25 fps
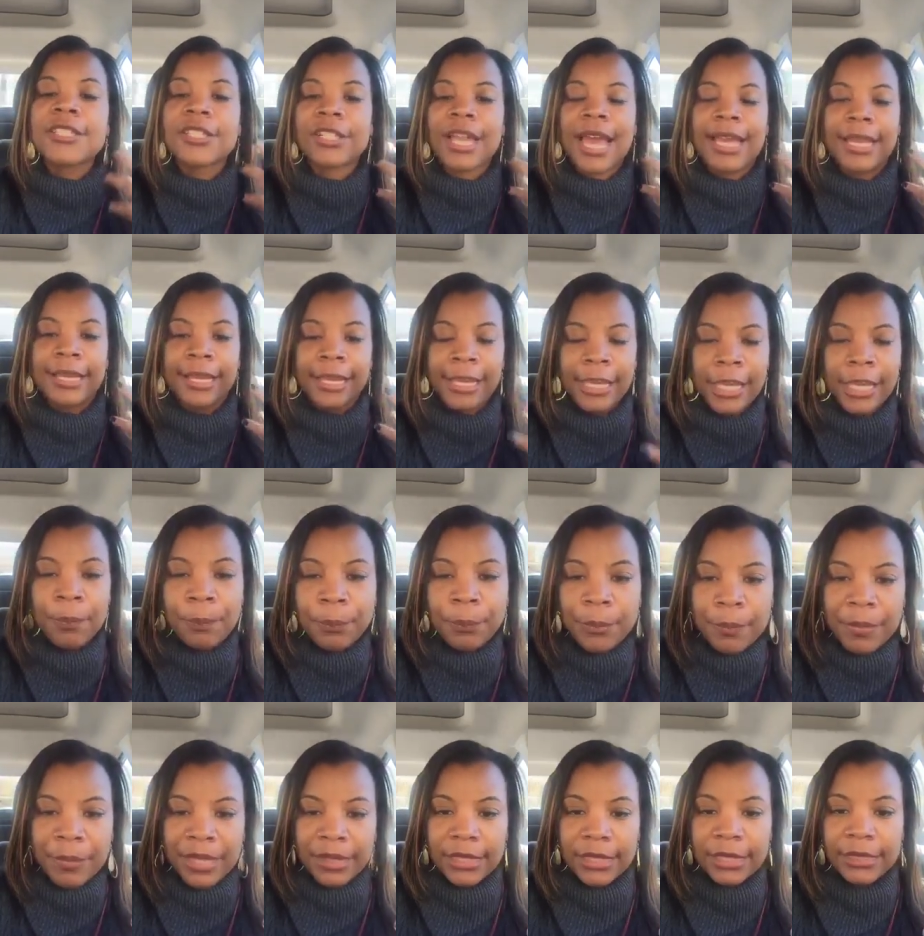so that I can
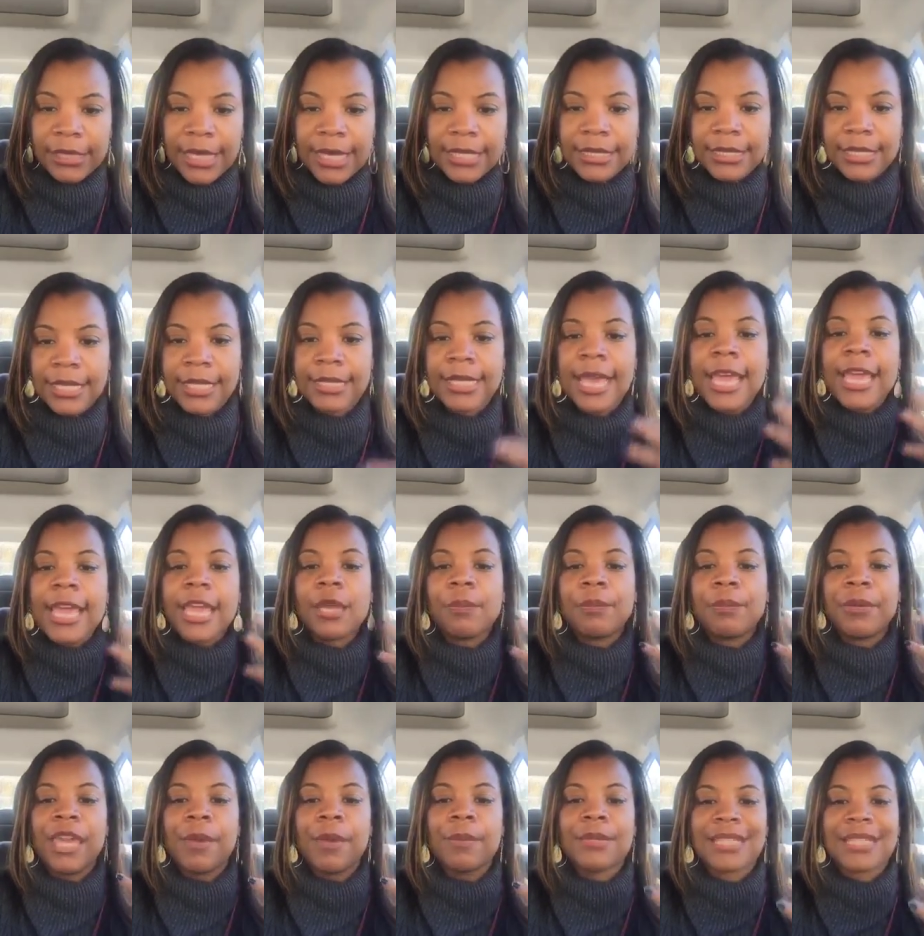implement the lessons and
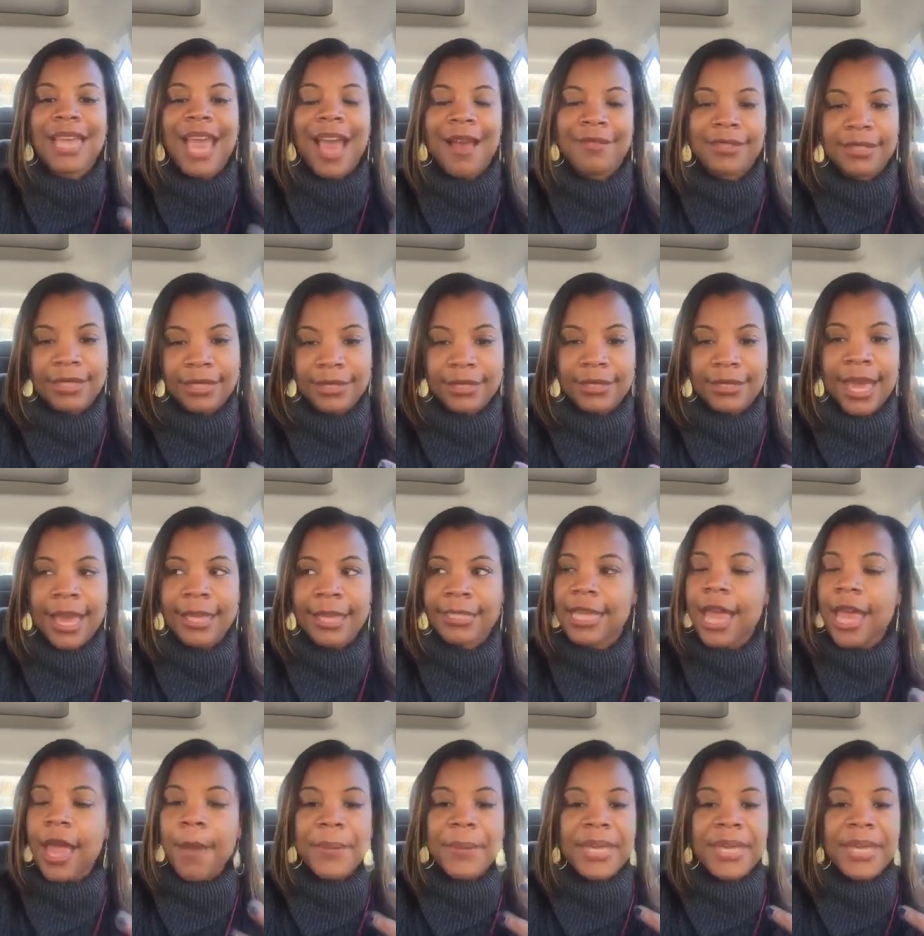be able to have success.